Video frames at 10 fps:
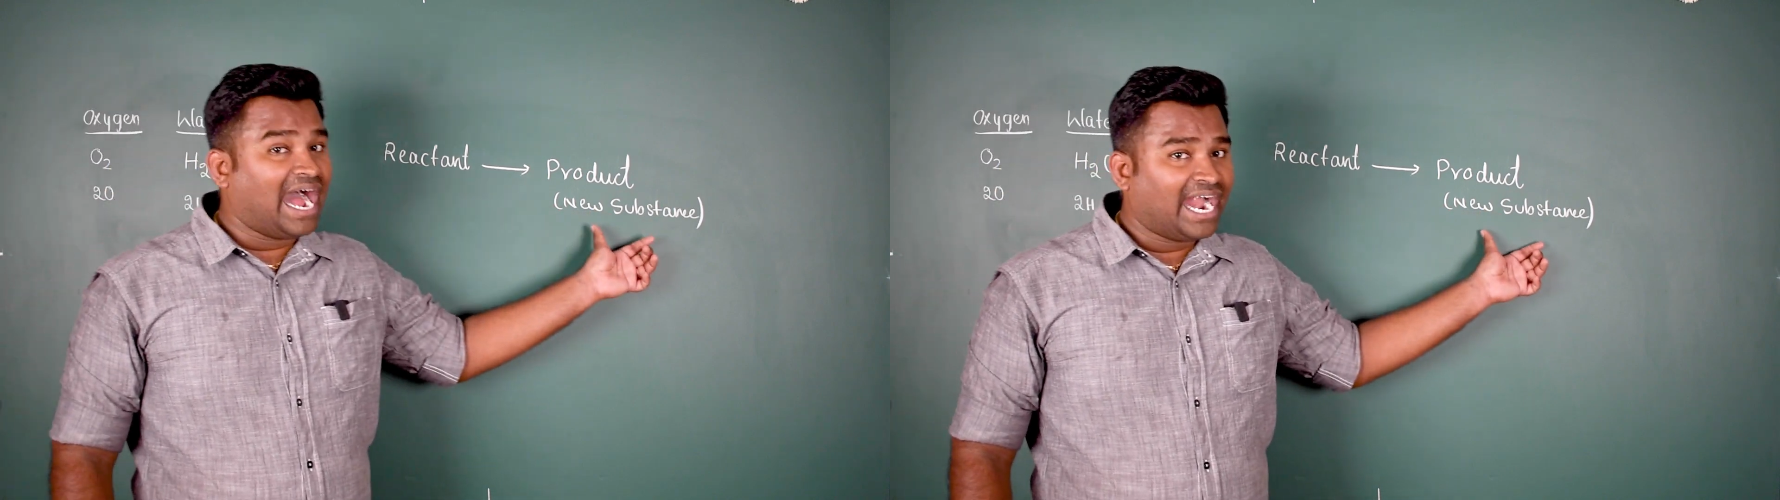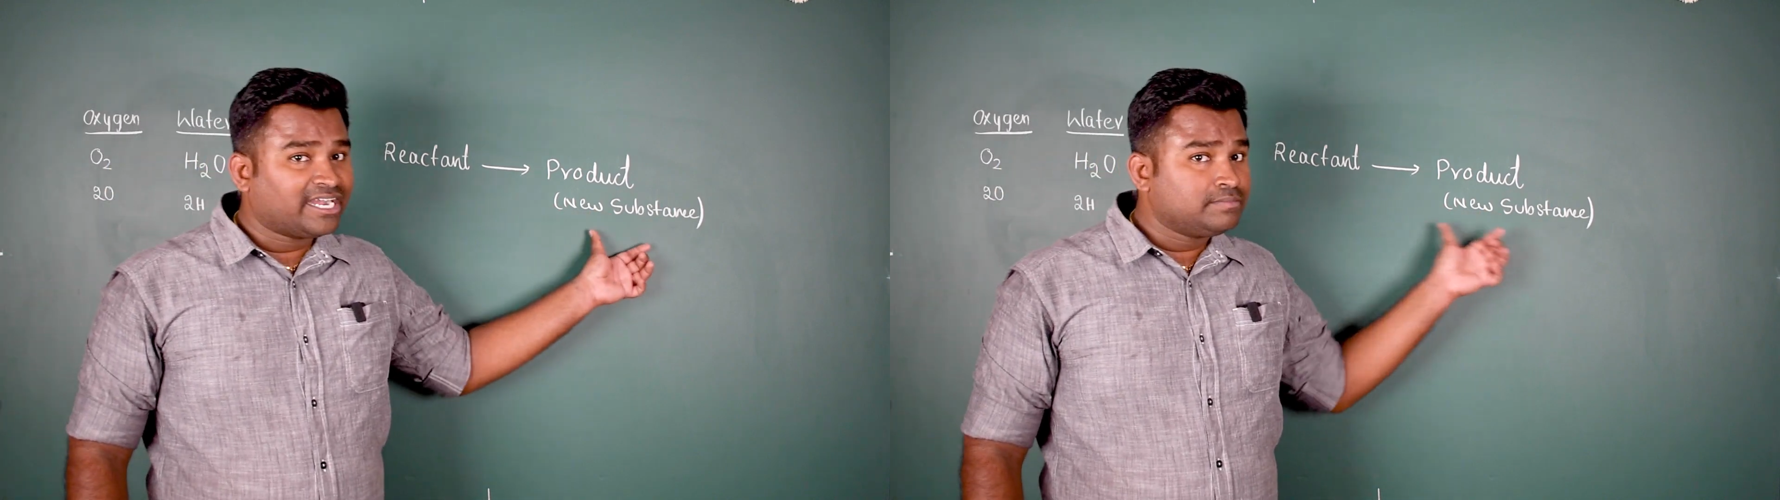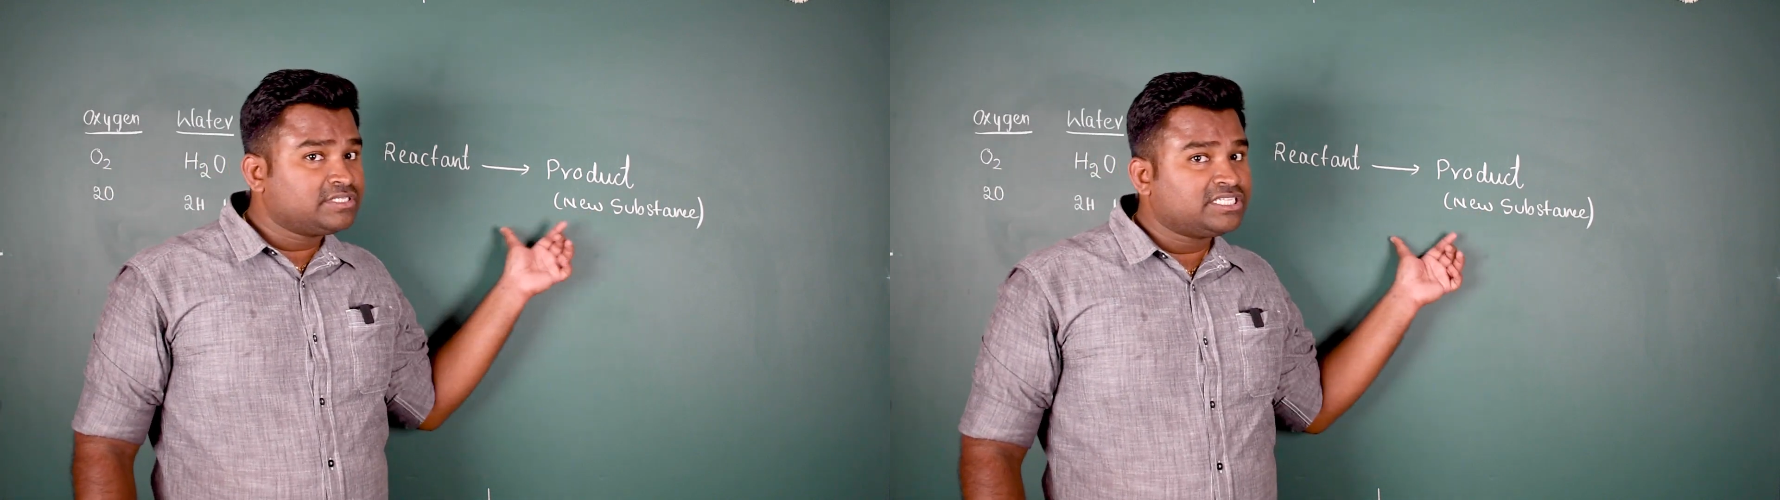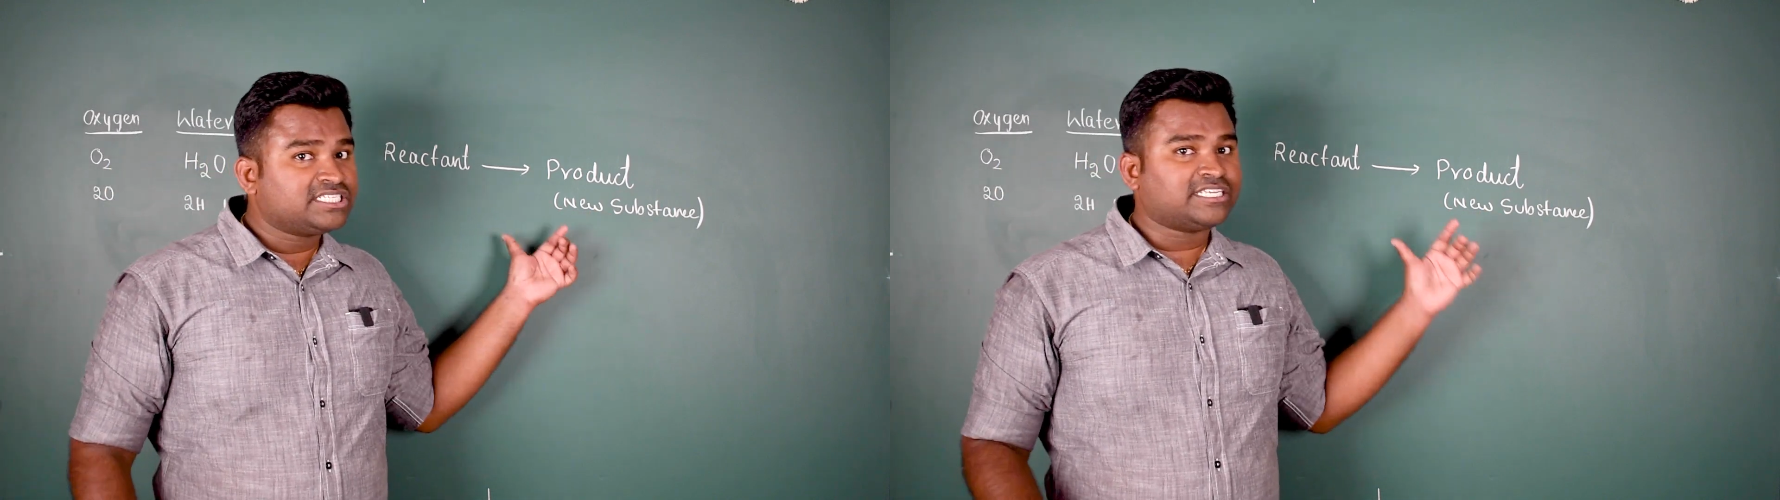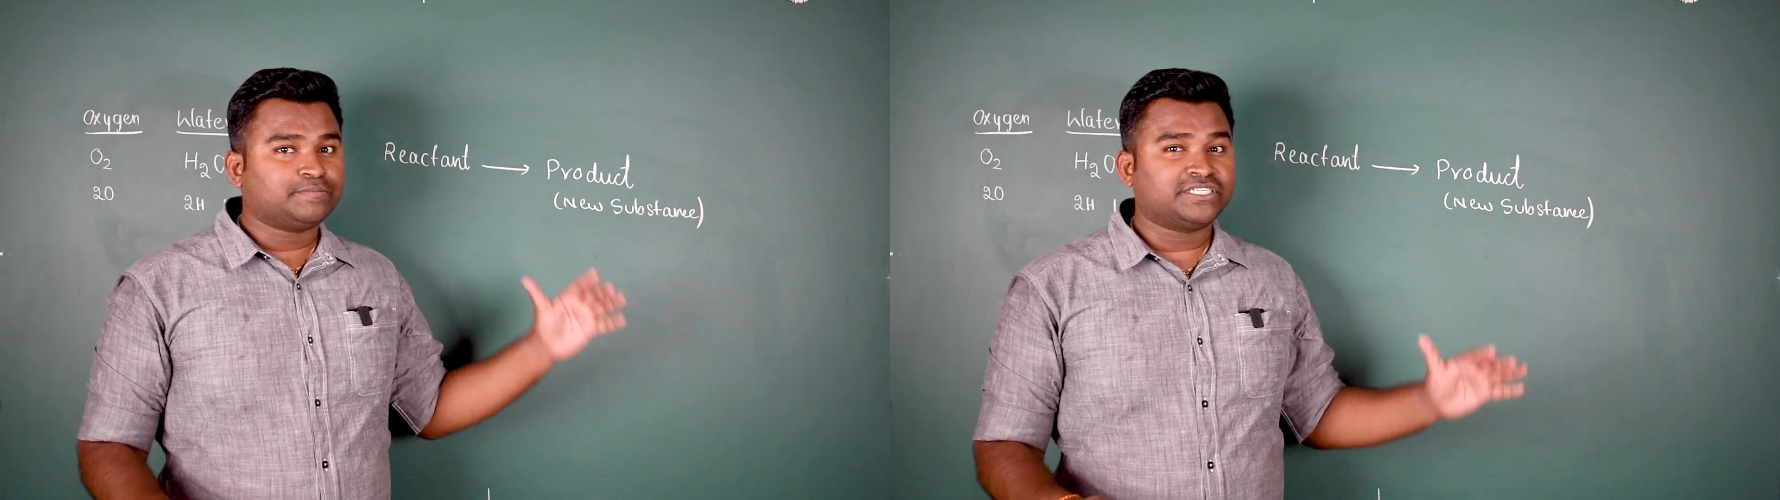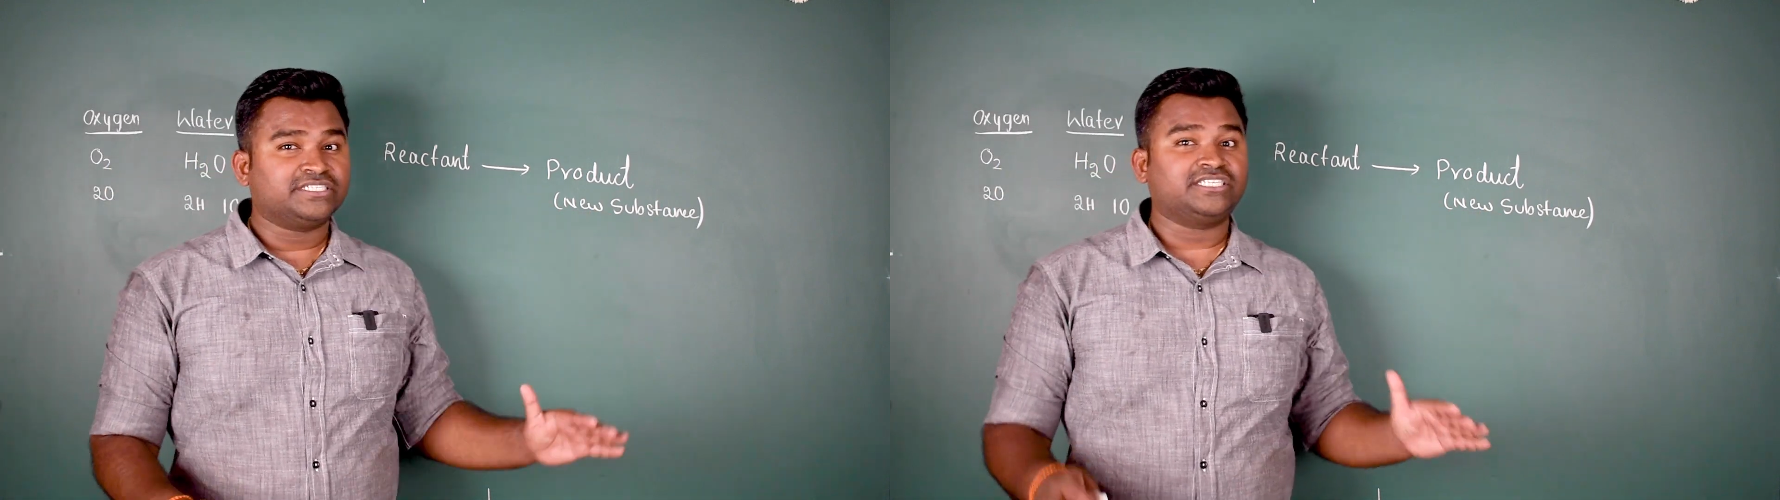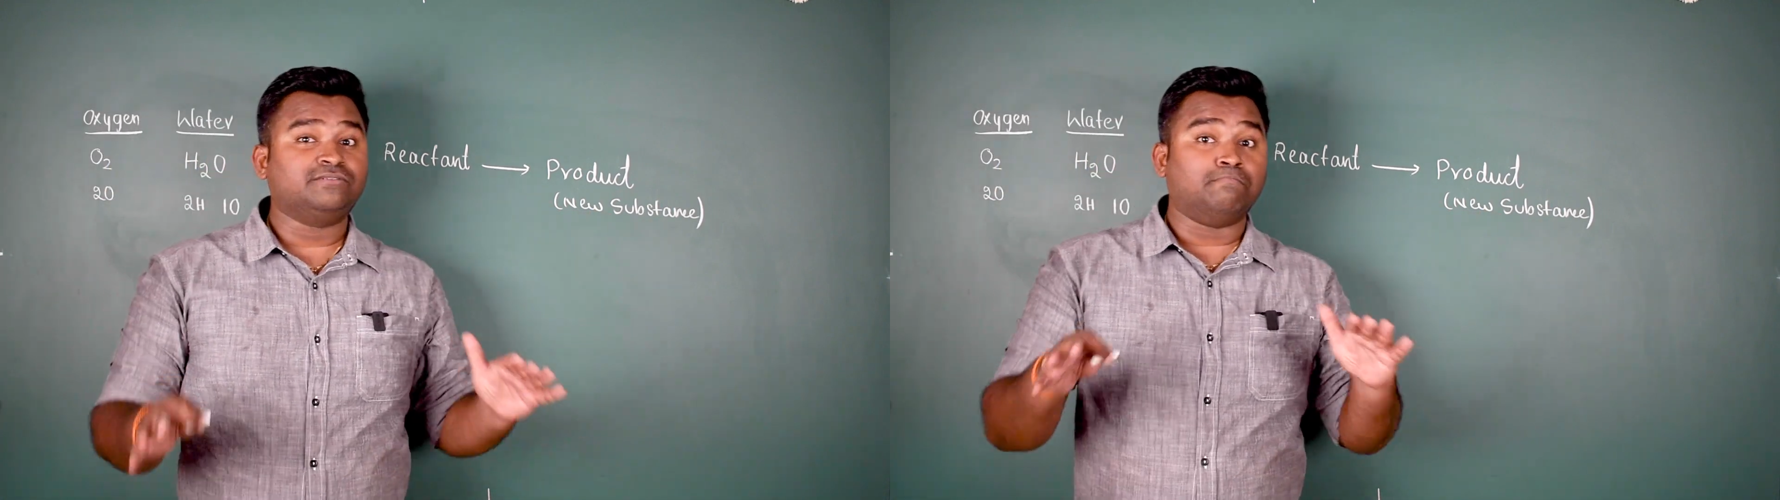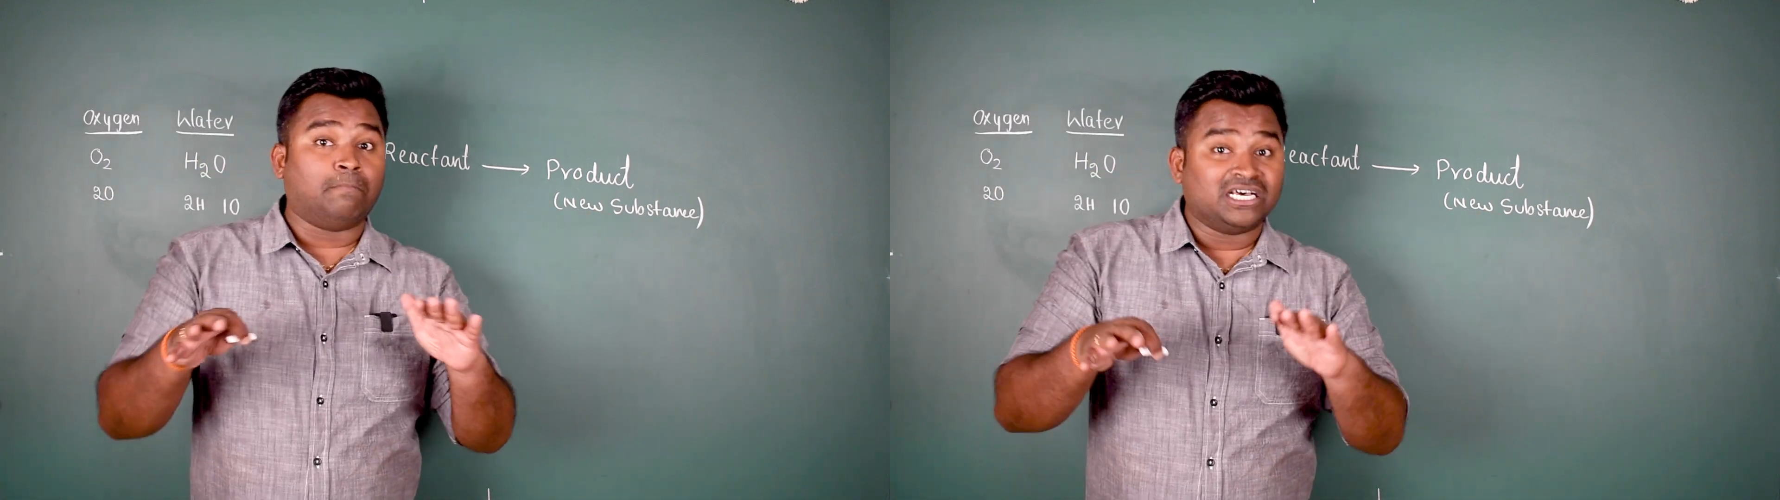atoms in the
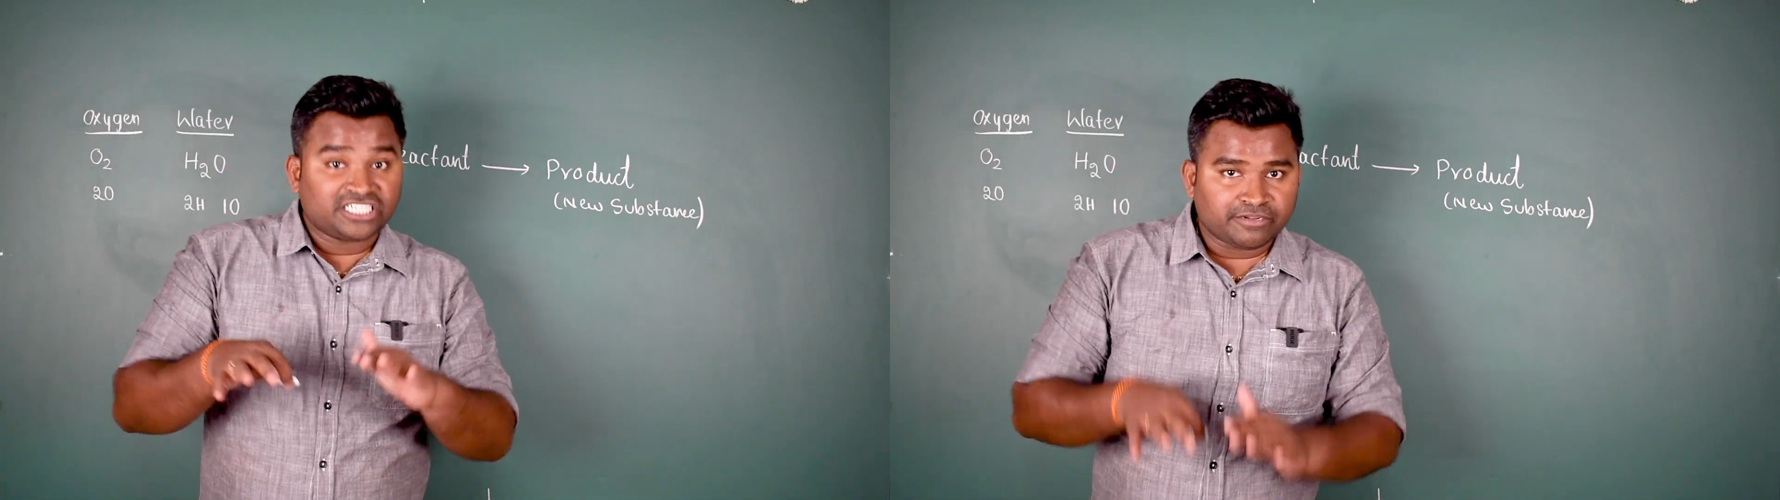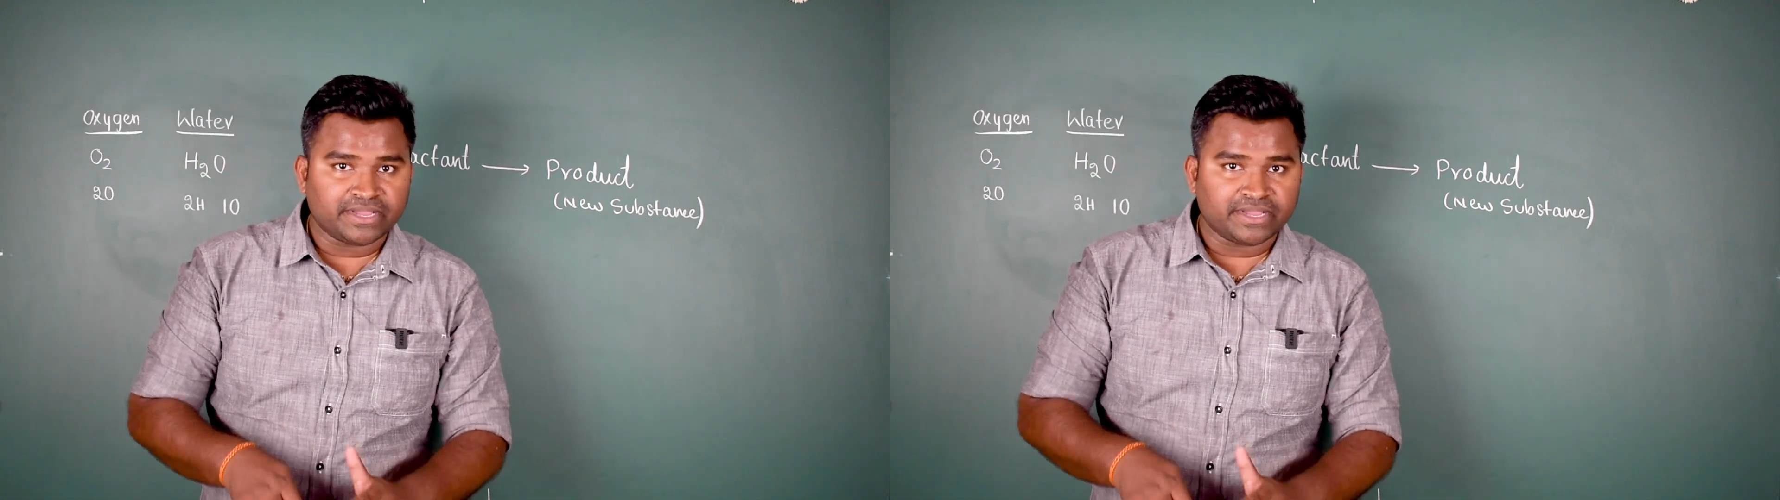substances must